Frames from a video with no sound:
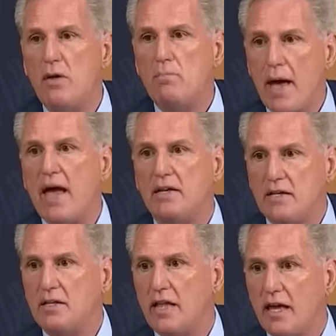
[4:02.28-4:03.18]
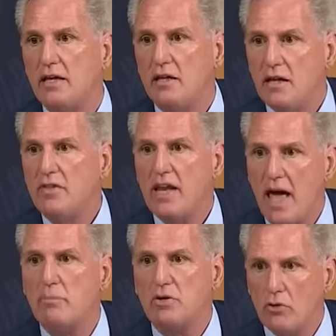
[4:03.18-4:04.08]
bad thing that
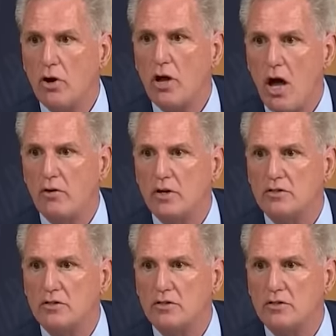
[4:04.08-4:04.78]
happened to our Congress.